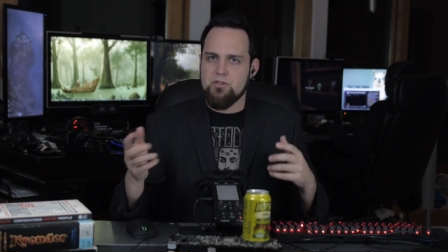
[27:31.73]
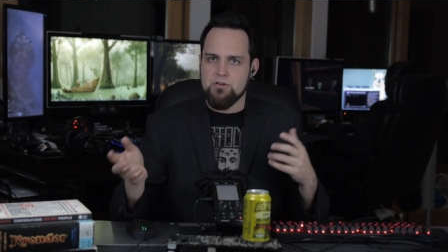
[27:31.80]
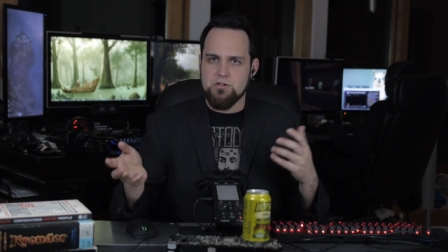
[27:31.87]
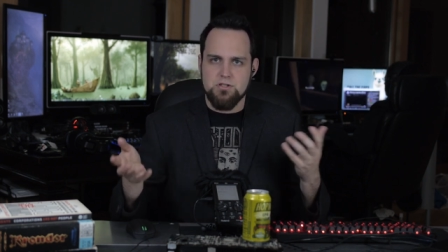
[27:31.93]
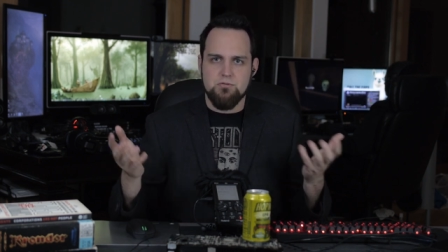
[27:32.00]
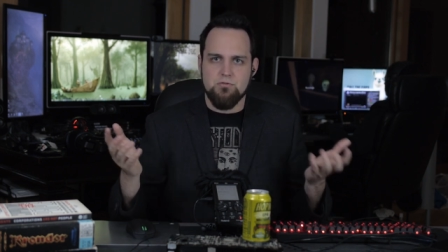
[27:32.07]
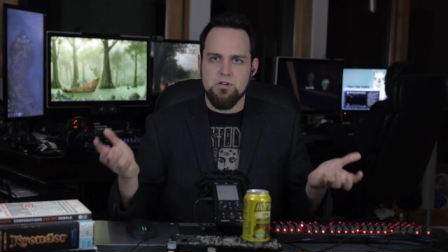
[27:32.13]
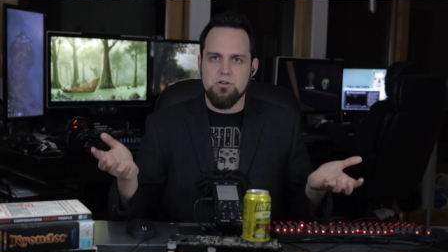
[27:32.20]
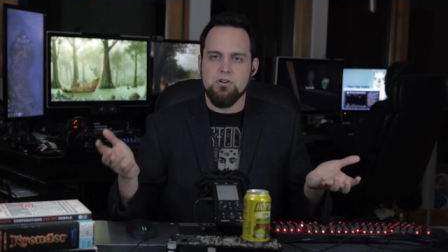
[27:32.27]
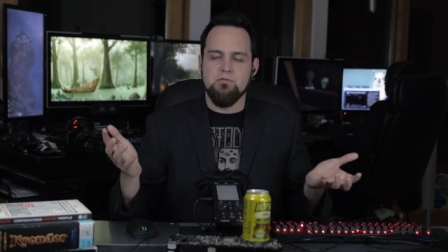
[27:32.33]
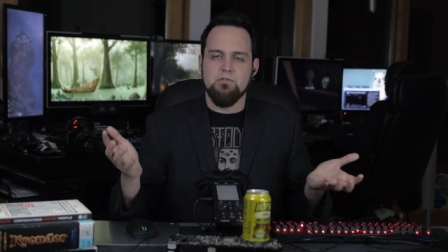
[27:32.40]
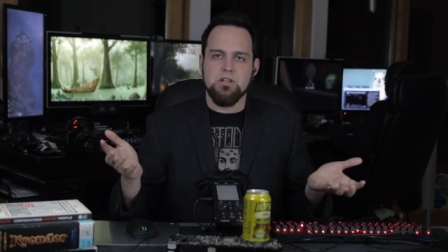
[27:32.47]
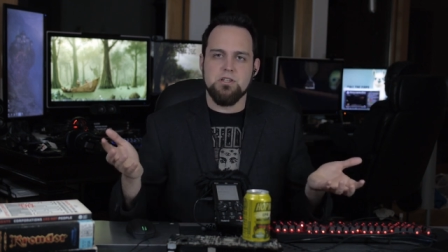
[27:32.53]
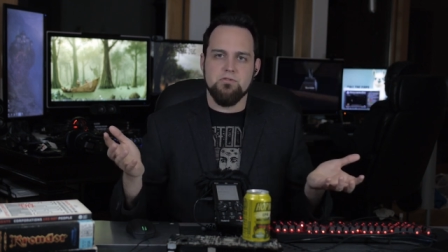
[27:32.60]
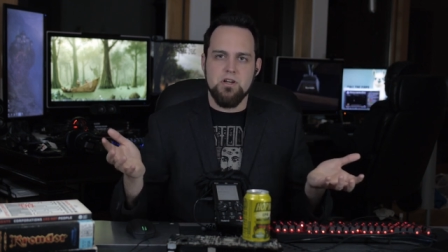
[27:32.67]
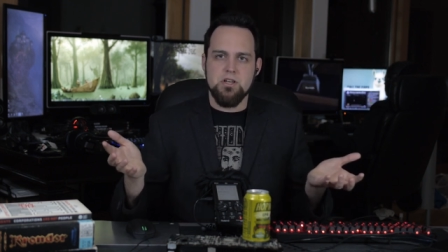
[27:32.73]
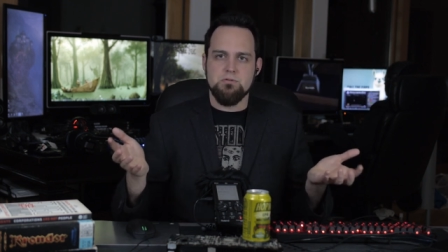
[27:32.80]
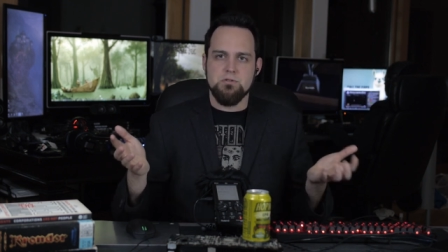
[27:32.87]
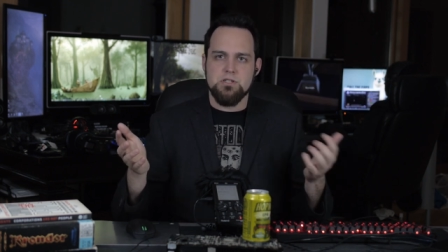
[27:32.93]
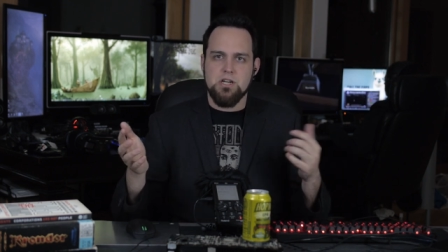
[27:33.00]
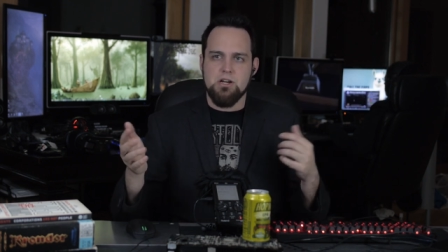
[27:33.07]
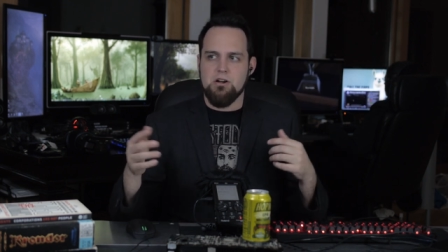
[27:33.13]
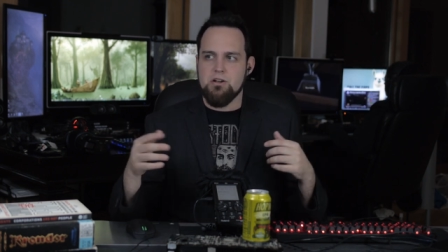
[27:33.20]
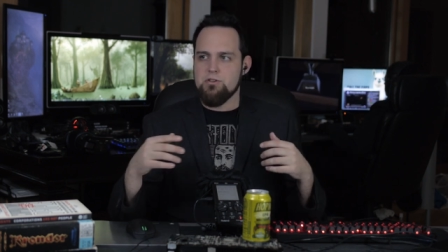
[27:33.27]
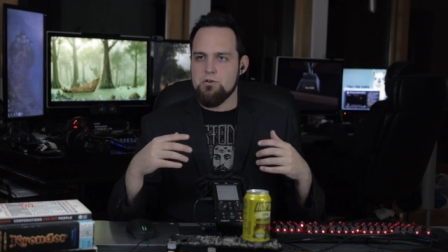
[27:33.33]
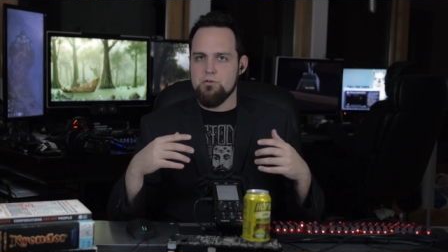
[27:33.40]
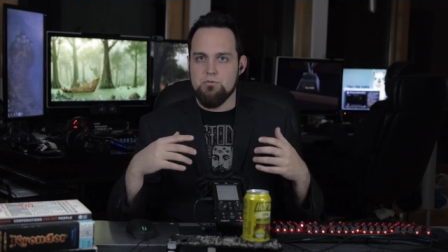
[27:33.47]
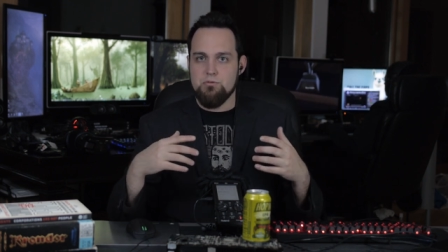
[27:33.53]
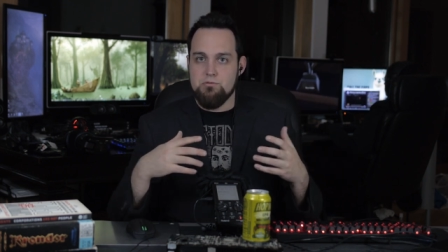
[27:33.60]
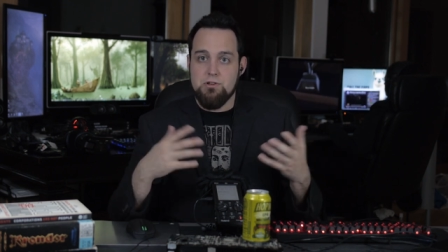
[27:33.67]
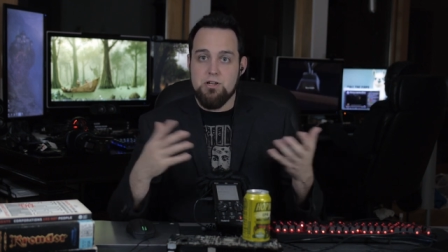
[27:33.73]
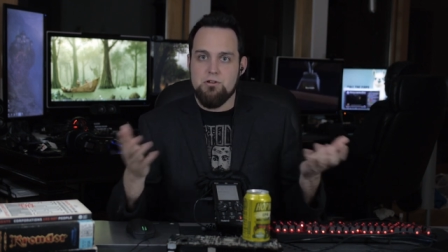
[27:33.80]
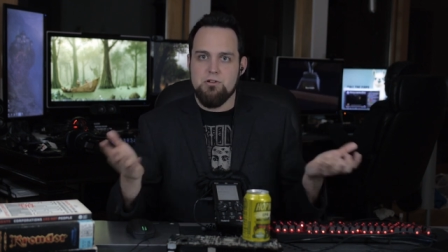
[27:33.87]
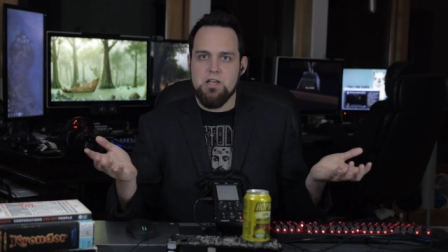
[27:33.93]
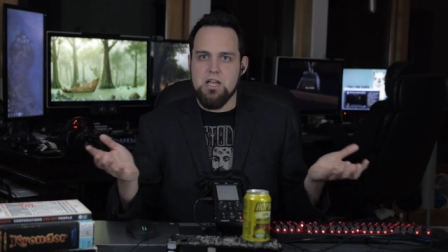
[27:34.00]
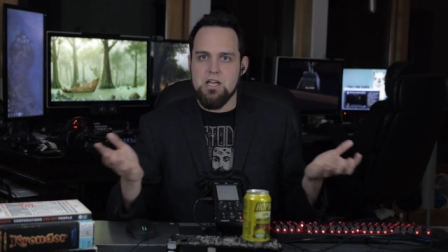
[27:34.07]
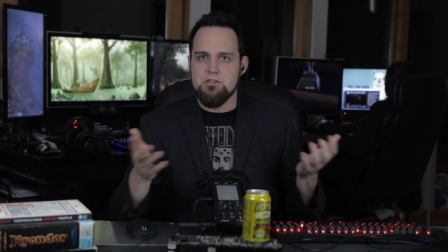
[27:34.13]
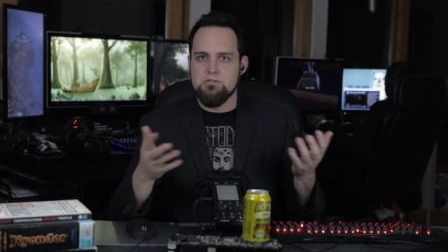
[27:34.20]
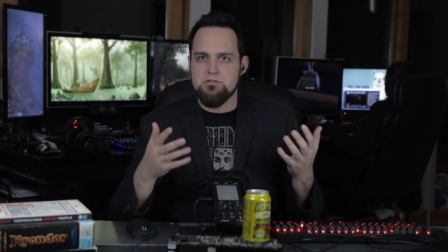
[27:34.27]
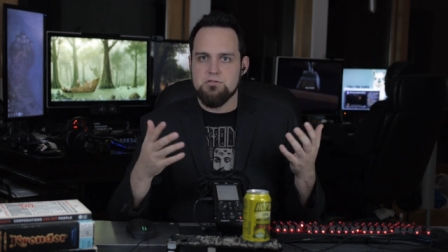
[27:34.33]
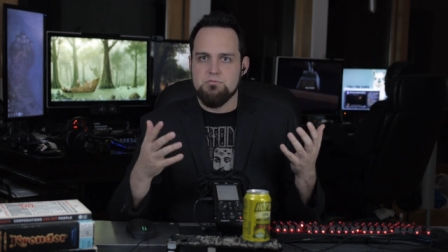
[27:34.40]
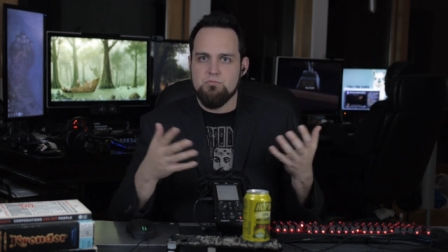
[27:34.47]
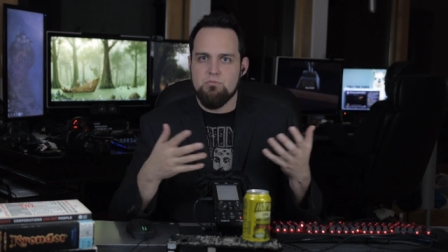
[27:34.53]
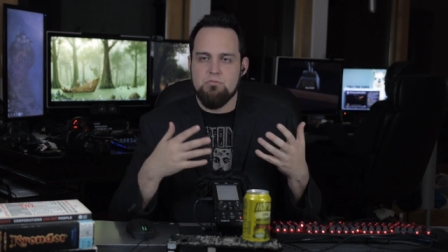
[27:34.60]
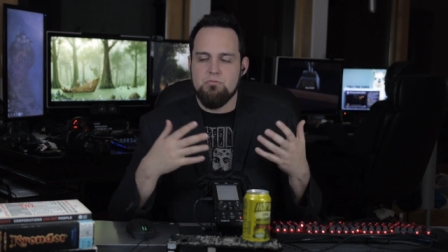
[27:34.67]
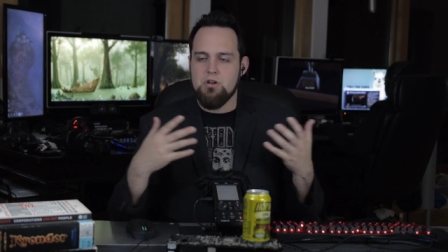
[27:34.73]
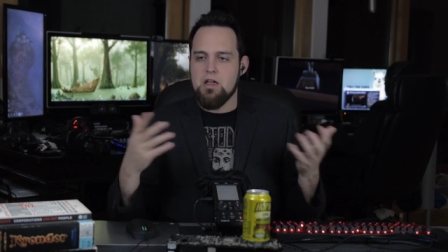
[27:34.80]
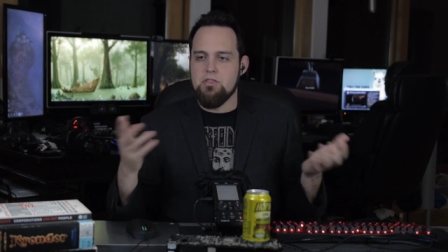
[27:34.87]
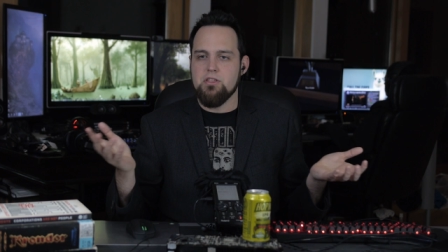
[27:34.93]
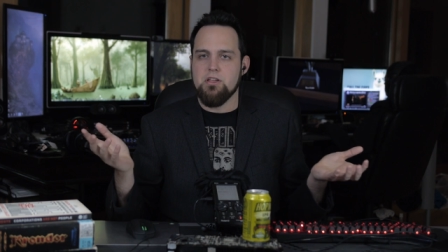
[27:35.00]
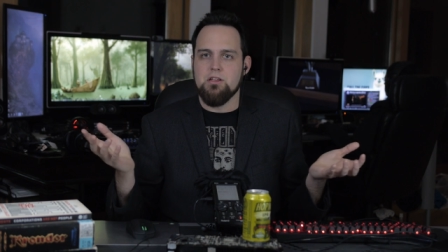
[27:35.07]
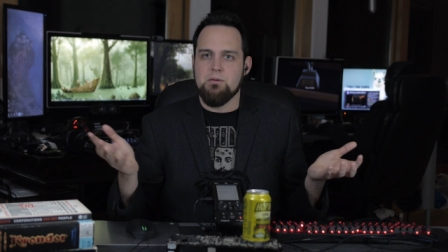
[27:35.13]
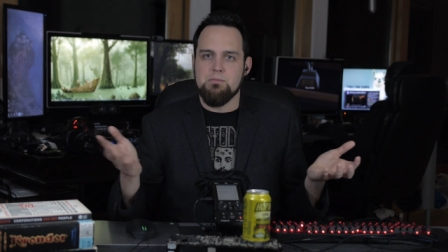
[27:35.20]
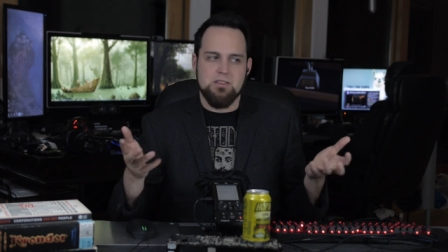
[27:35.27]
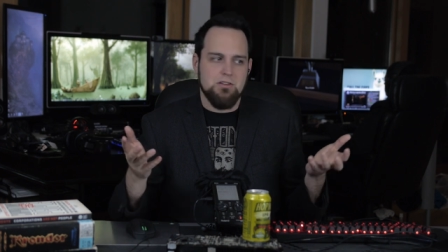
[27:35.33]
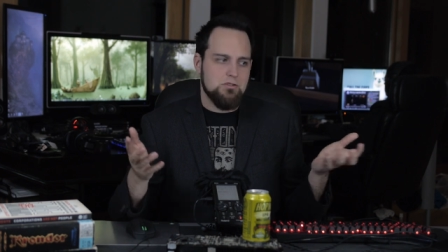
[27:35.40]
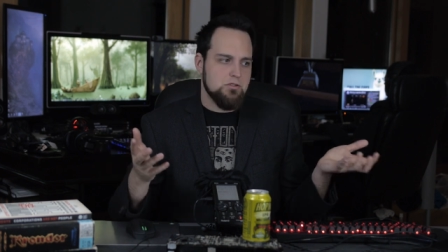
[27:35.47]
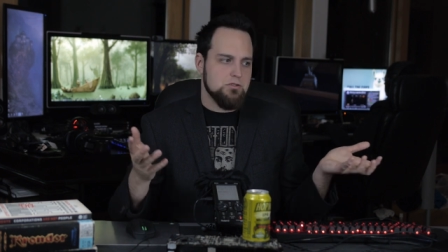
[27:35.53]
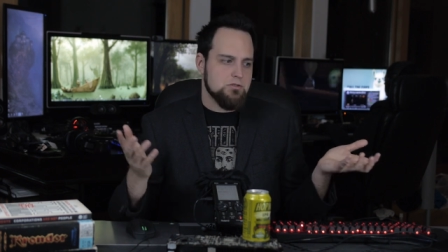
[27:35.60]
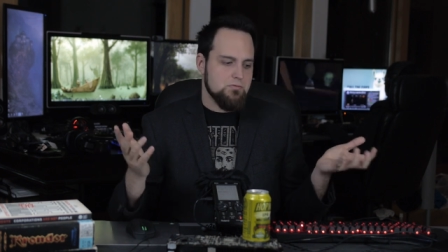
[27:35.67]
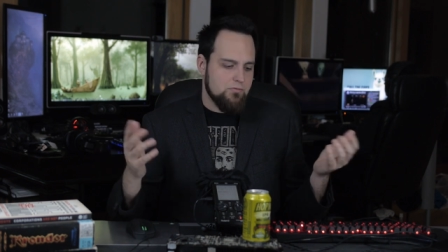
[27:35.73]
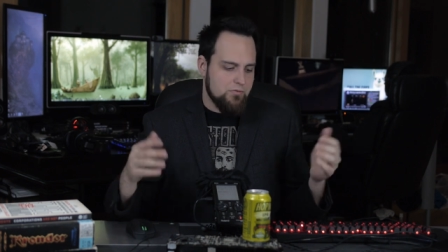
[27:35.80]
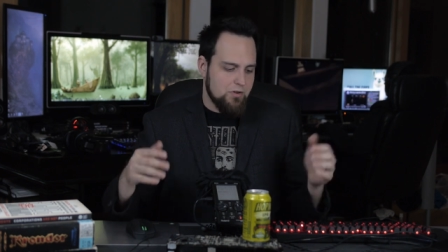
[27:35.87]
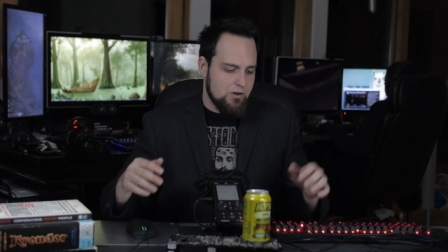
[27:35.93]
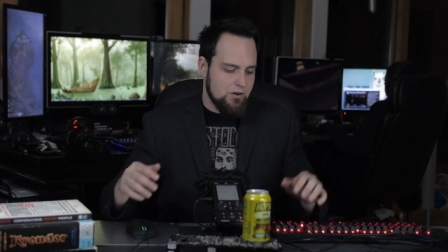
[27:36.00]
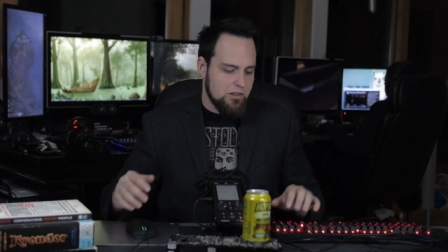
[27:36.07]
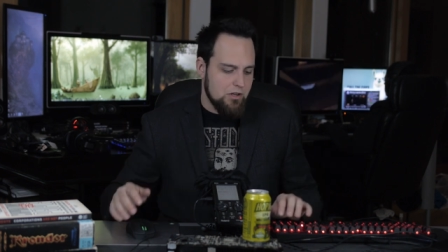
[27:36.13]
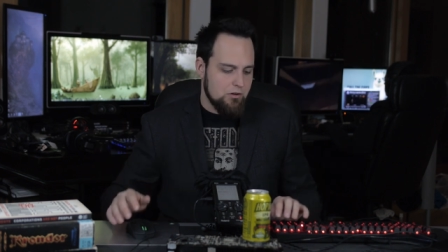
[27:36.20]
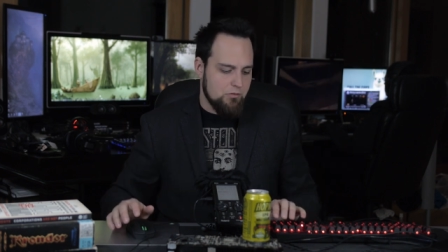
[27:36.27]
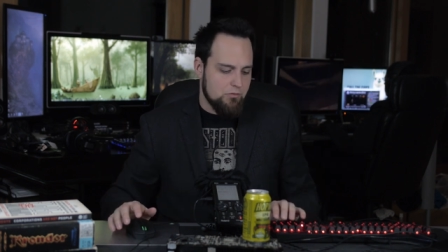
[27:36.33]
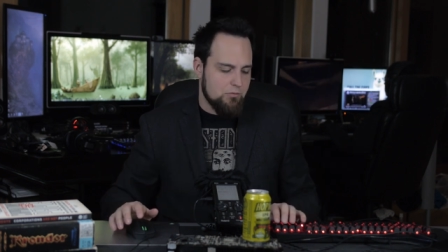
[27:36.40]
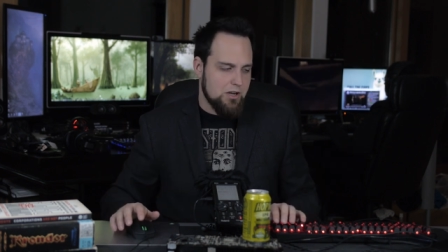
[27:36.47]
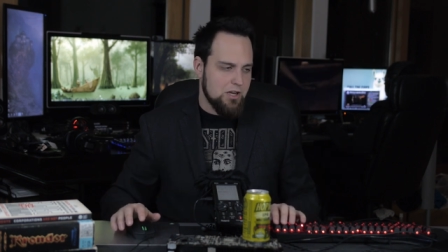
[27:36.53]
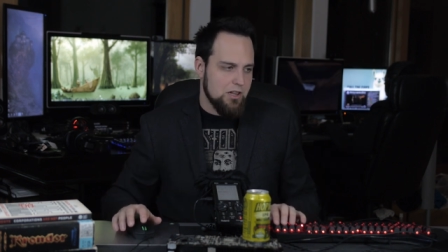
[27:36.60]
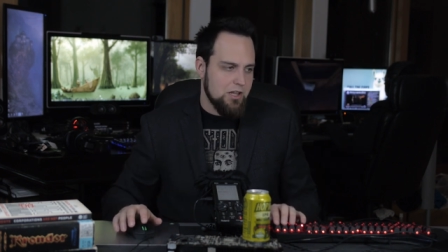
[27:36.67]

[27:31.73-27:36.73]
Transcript: there's a real conflict of interest here, and there literally is nothing. There, I mean, there's, there's just, very little there's,